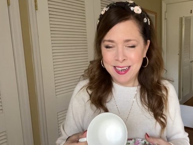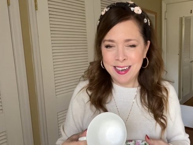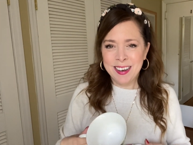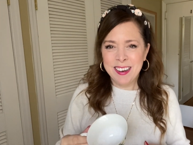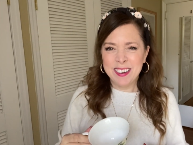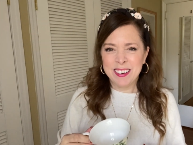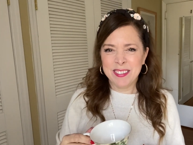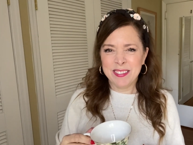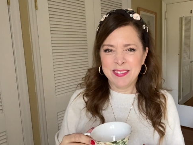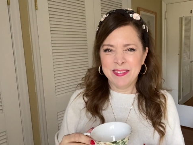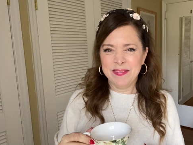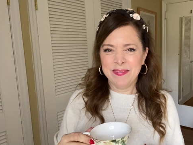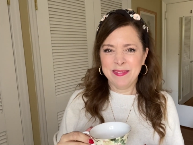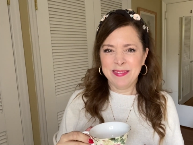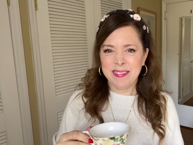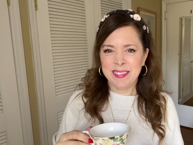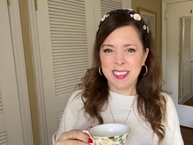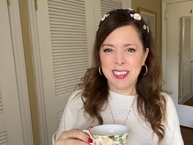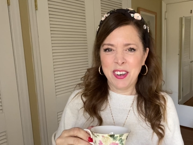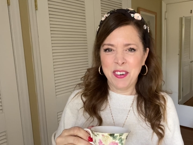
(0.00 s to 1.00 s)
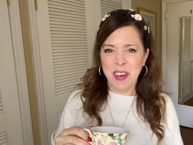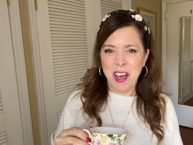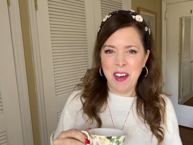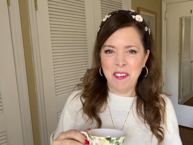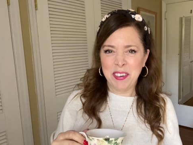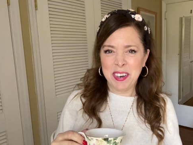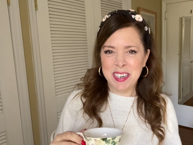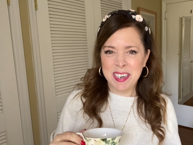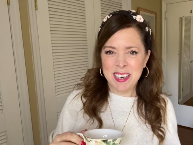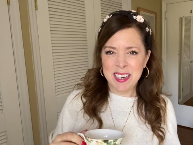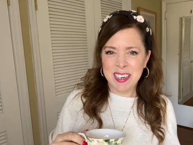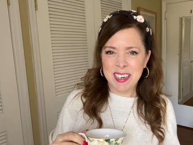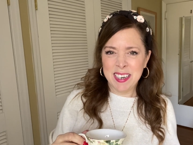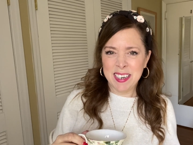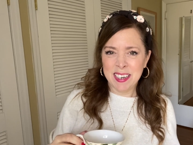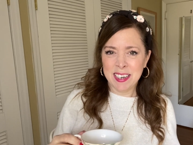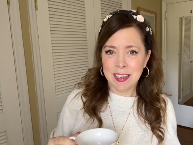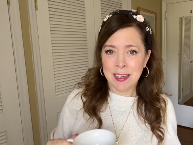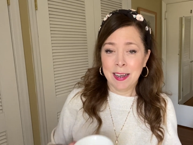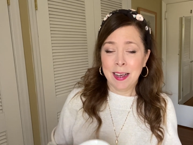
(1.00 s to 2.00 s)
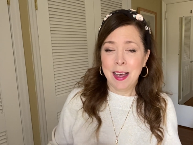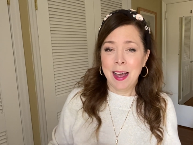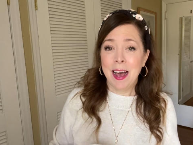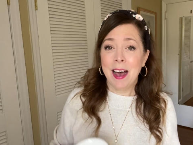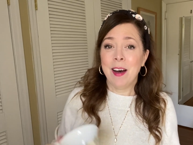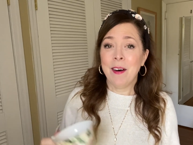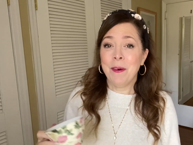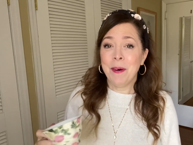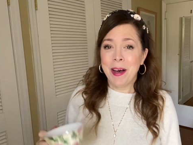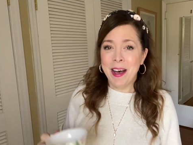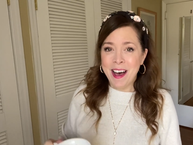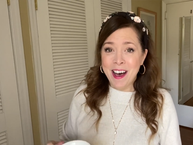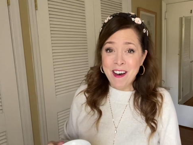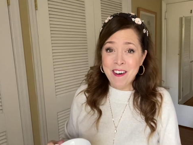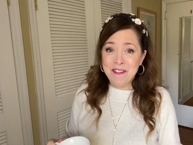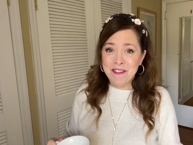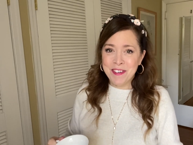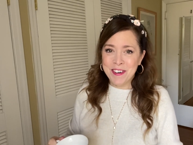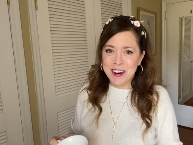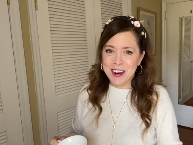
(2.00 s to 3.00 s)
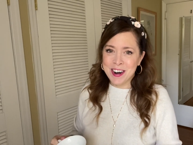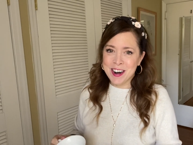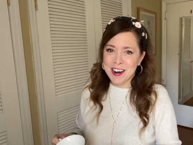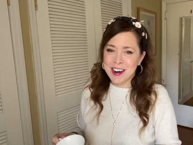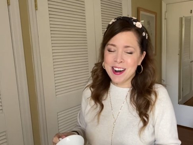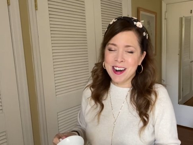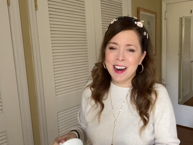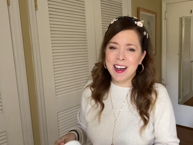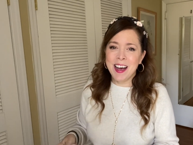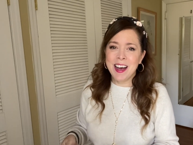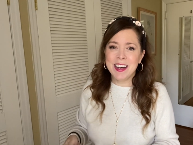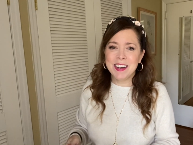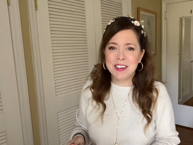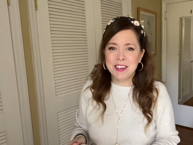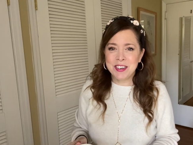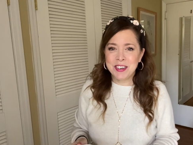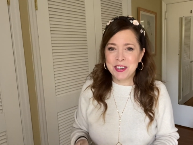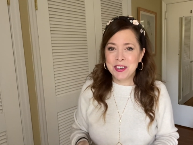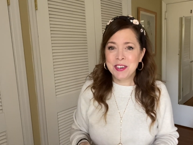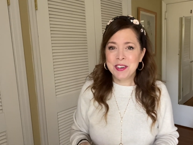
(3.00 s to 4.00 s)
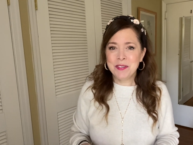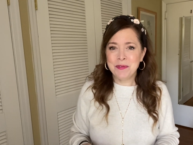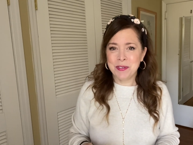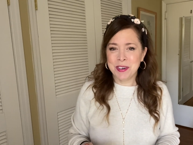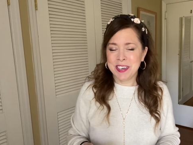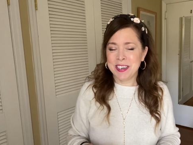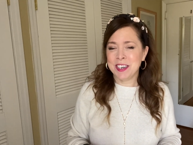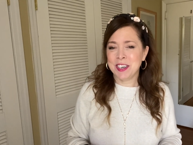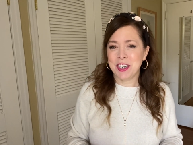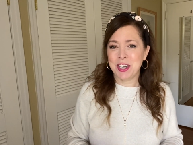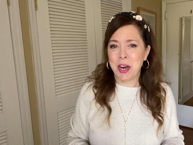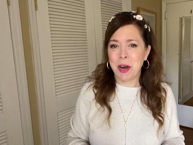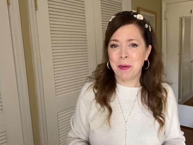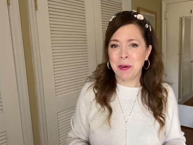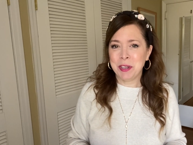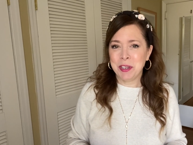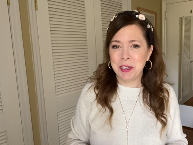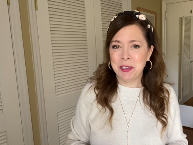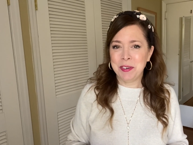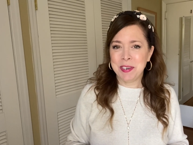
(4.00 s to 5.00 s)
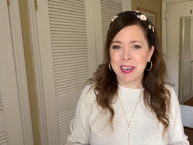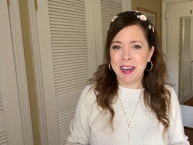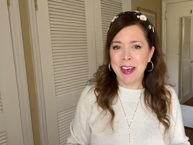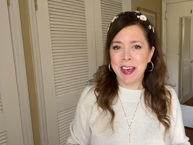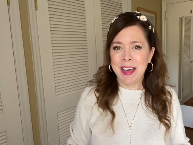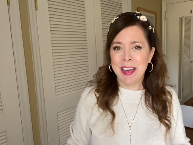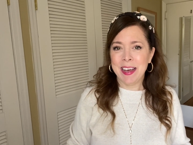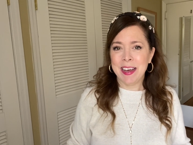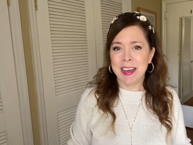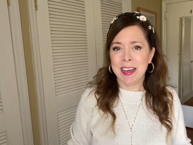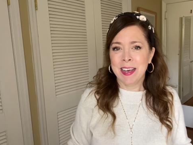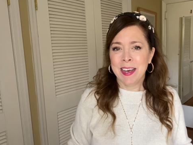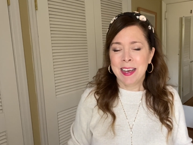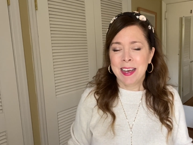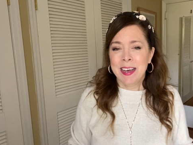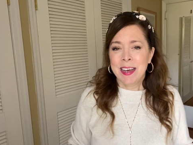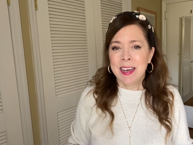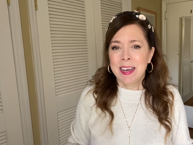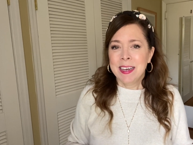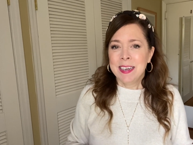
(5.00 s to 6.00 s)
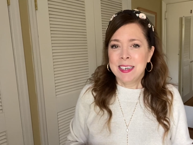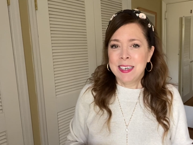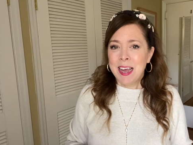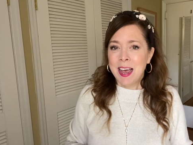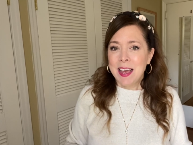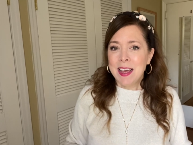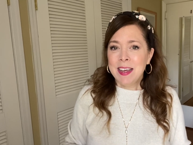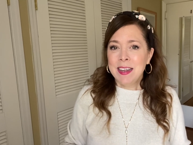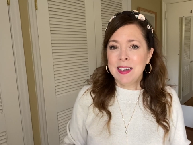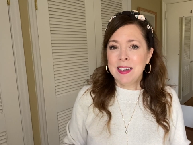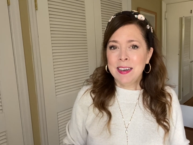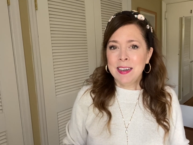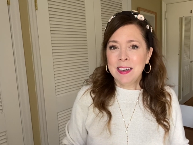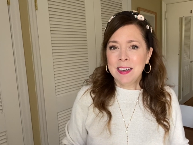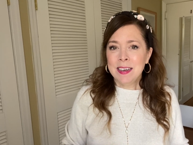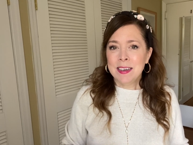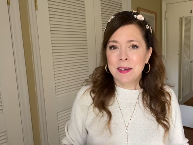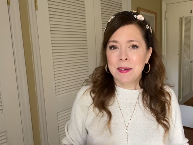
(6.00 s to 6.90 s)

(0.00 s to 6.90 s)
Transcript: Oh, don't have any tea. However, I do want to share with you today 10